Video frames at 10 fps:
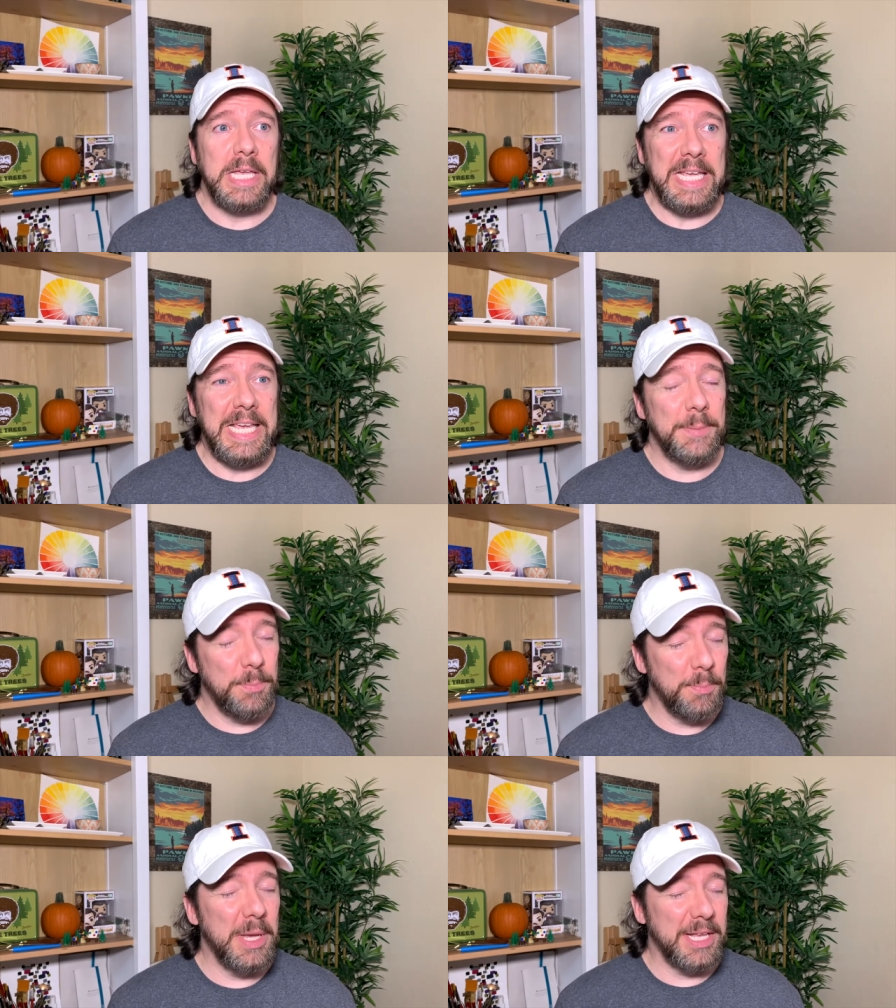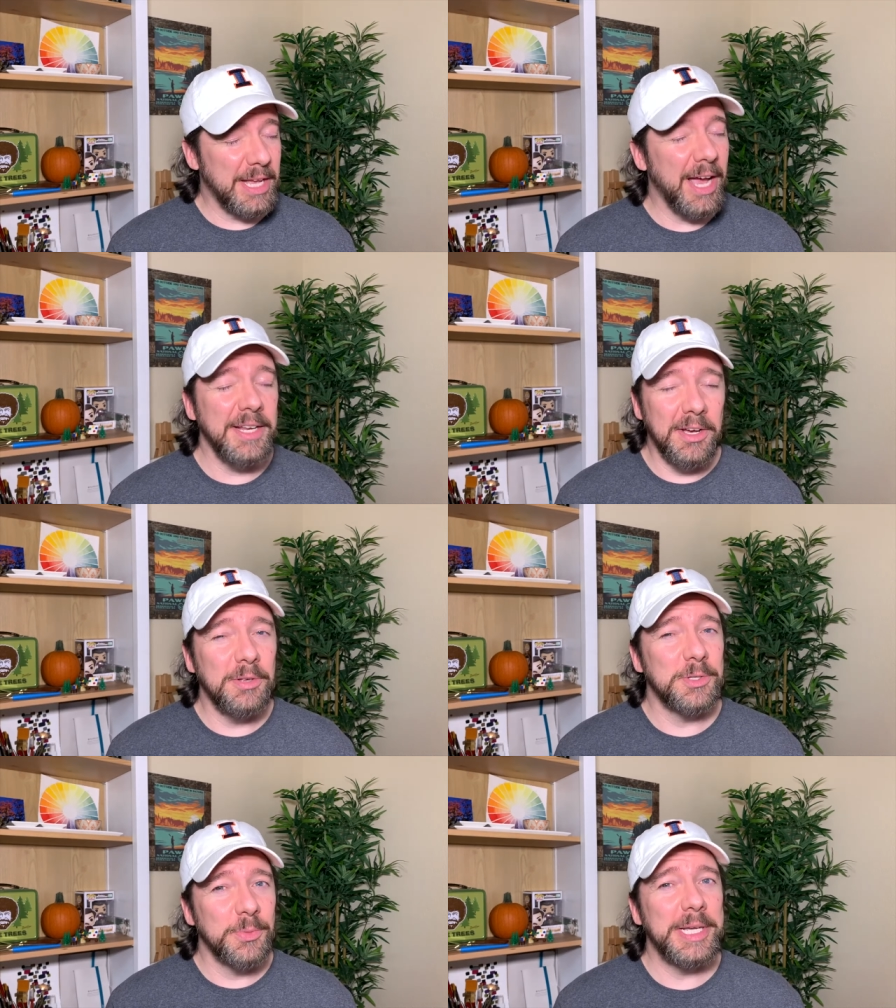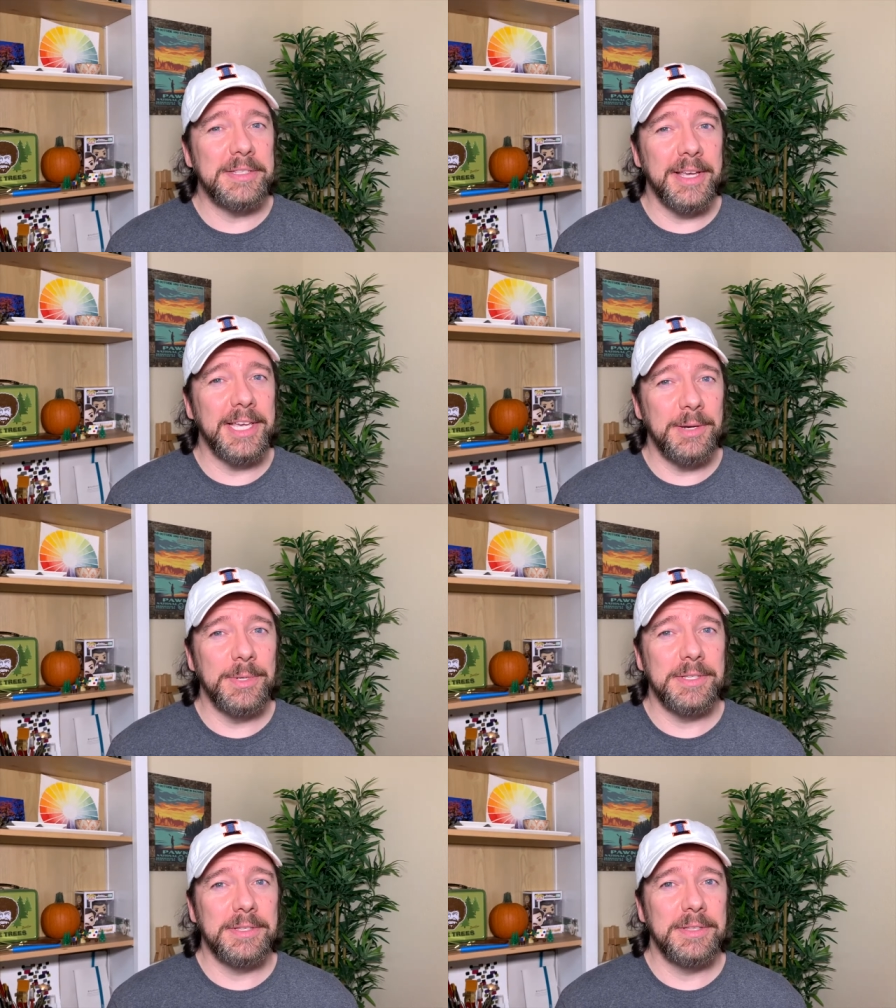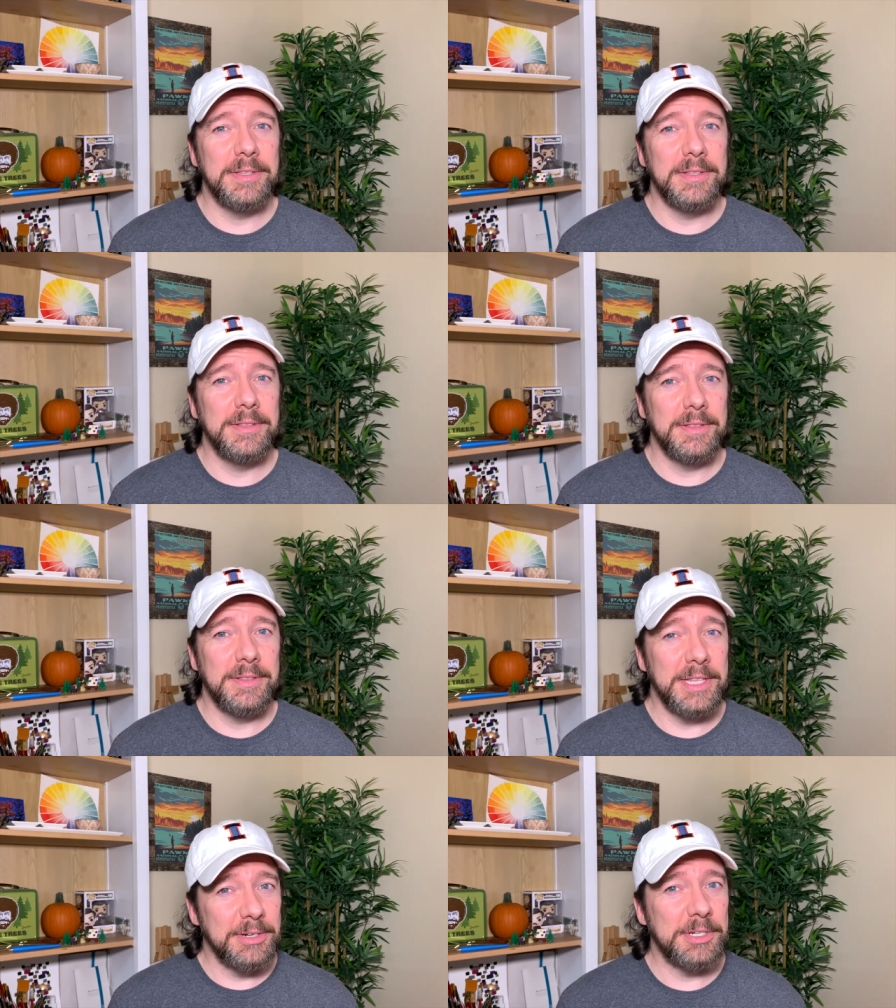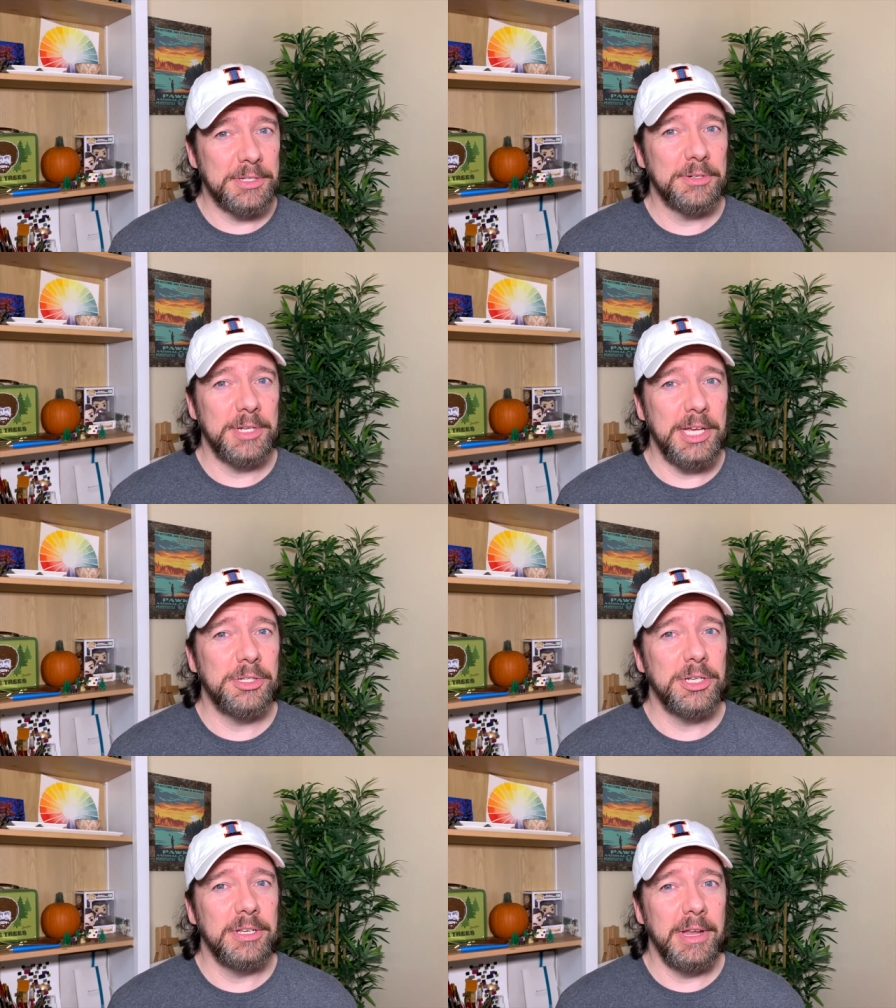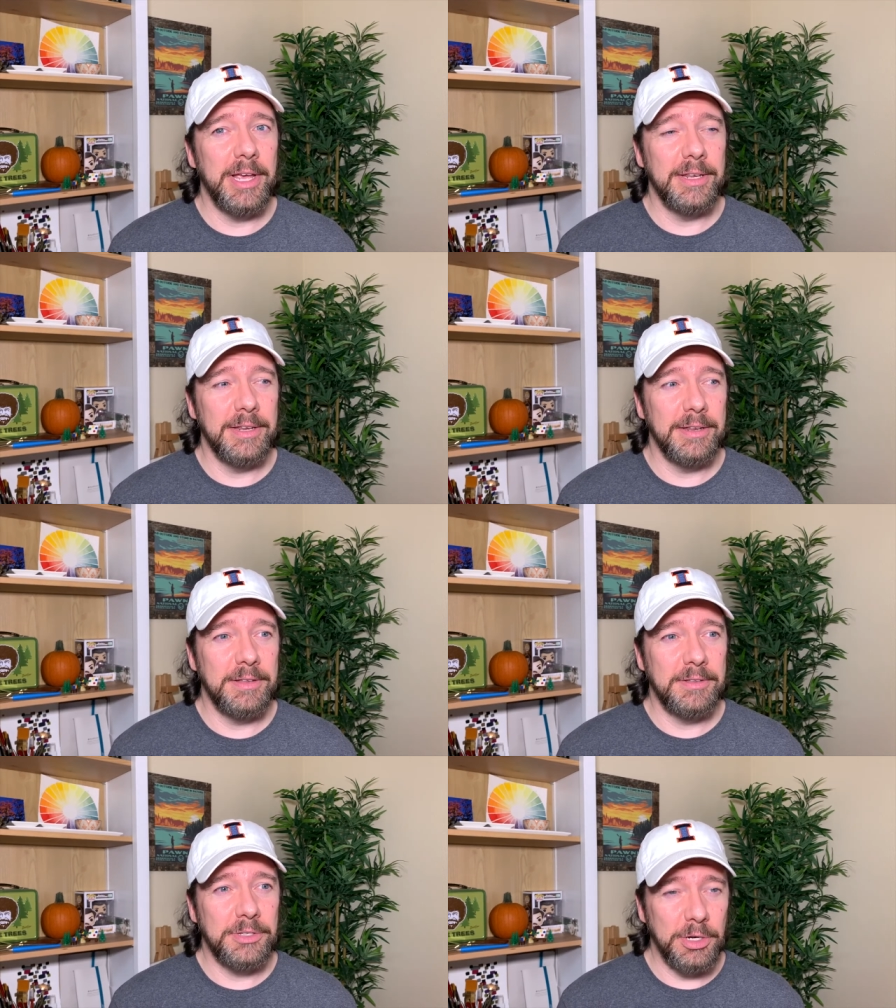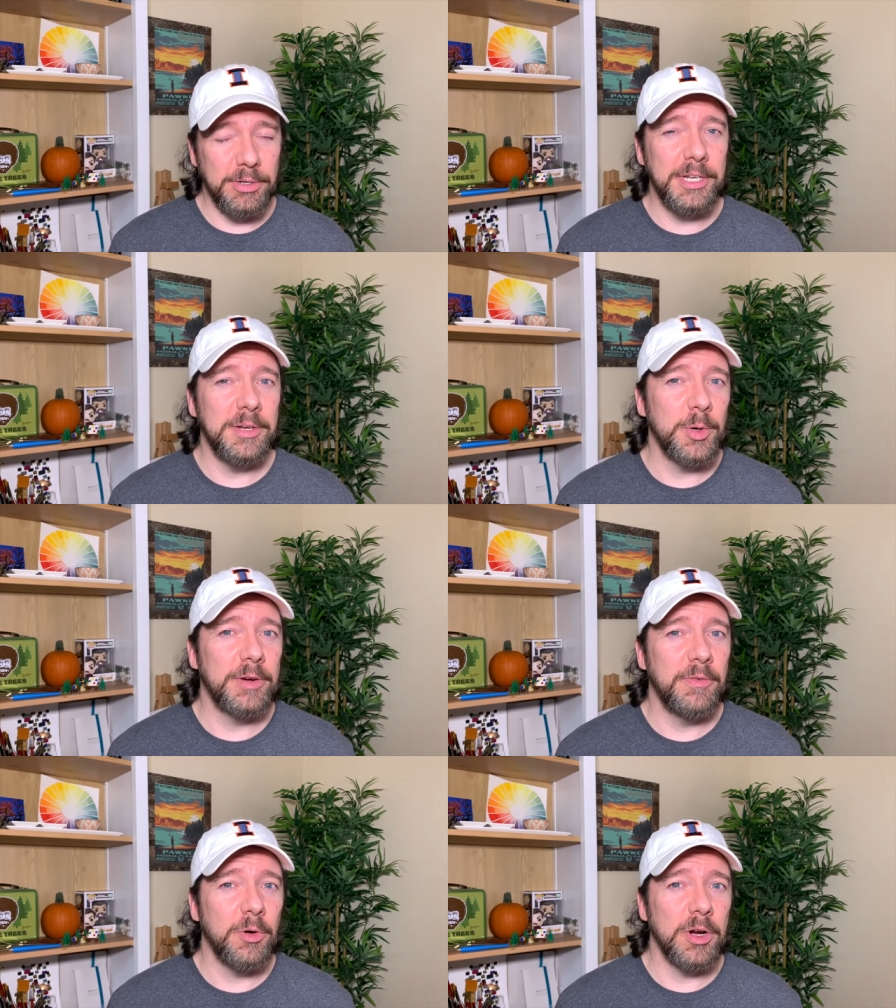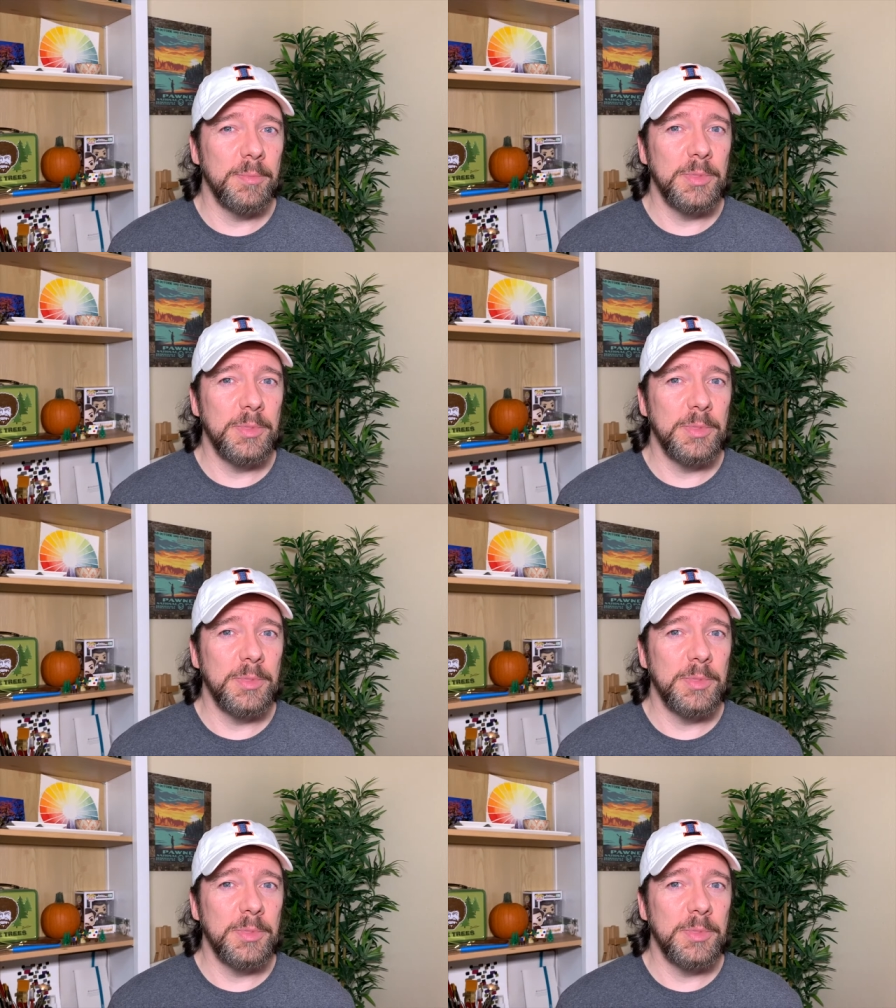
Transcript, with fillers: It kind of also reads like it was their dissertation and turned into book form.